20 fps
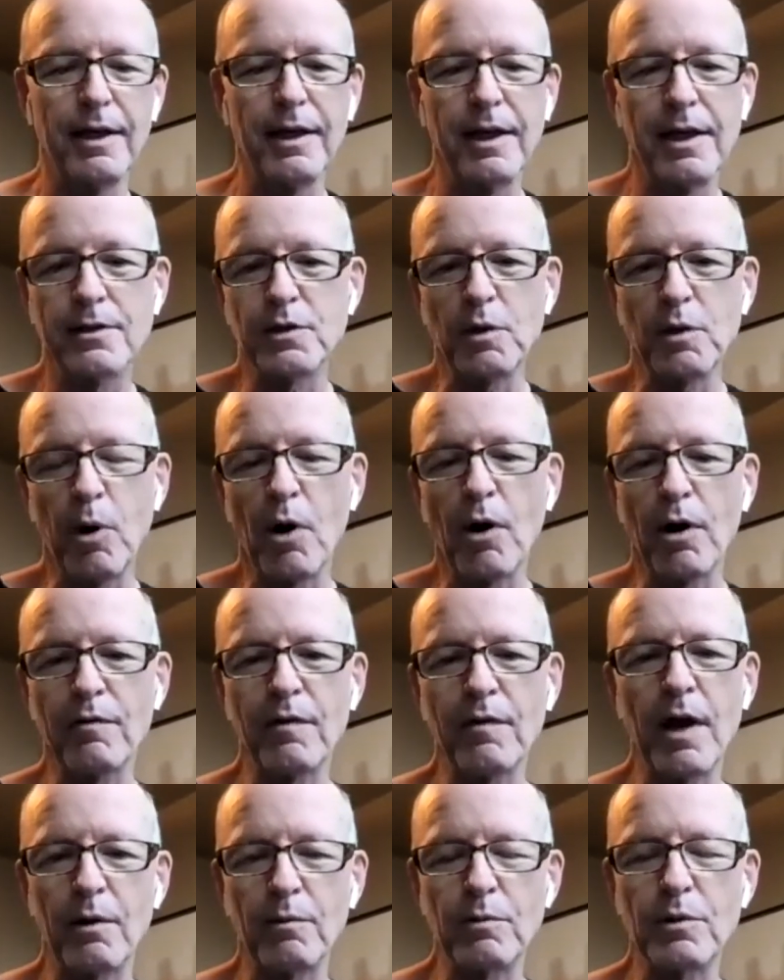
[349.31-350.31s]
And so part of
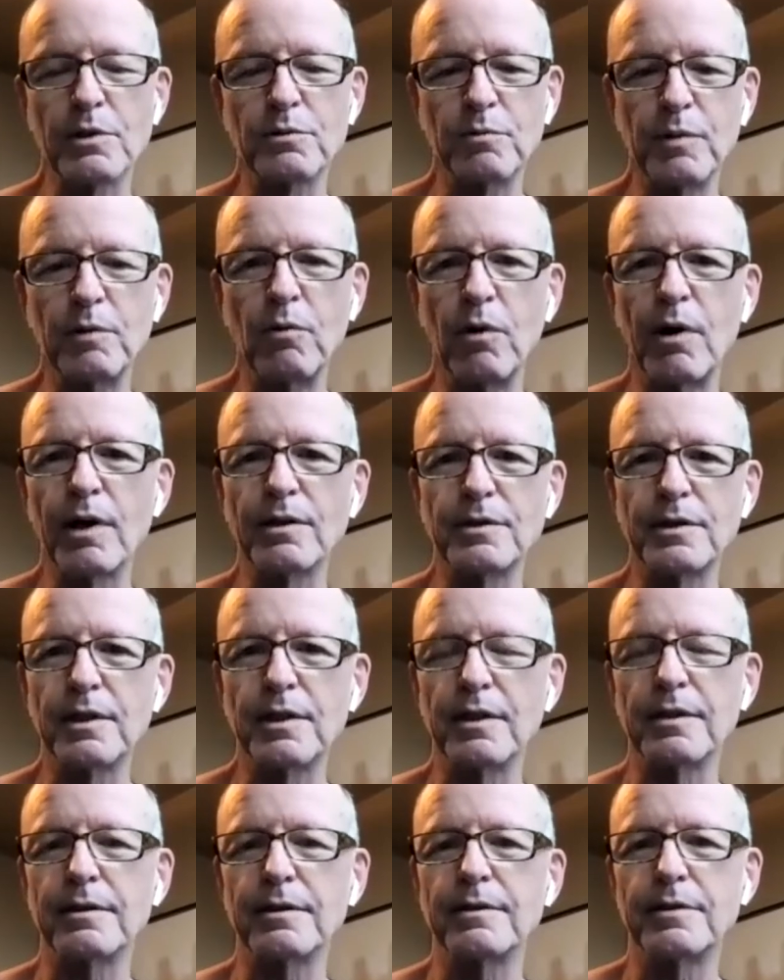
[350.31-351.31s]
that was we wanted
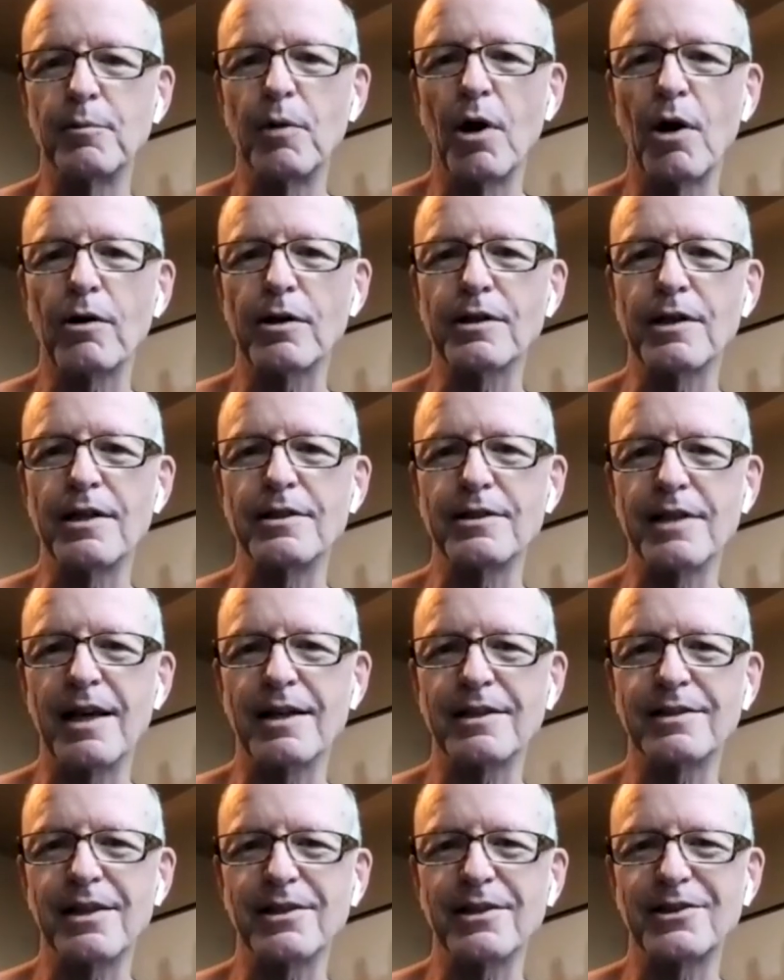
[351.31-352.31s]
to democratize
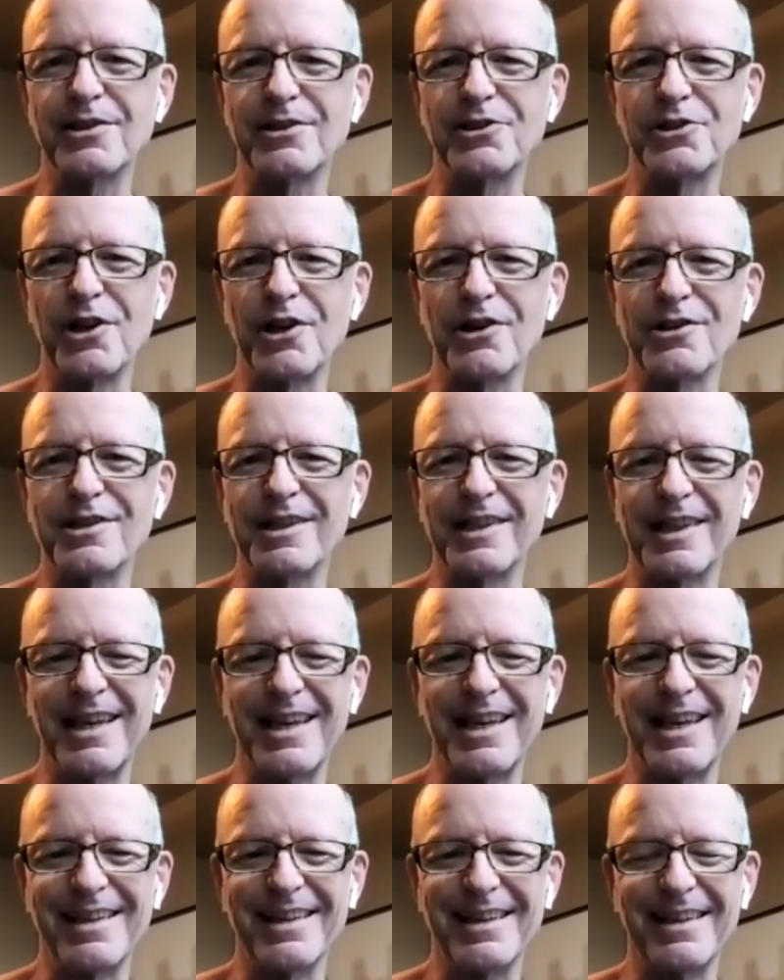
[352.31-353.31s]
access to shares in
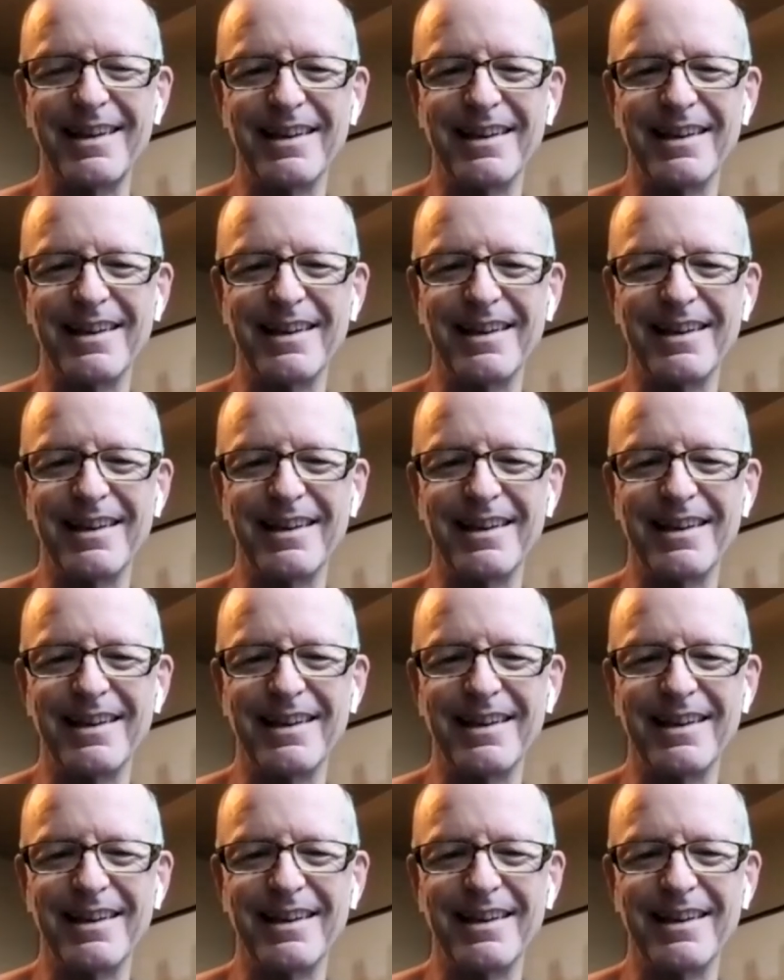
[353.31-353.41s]
Key.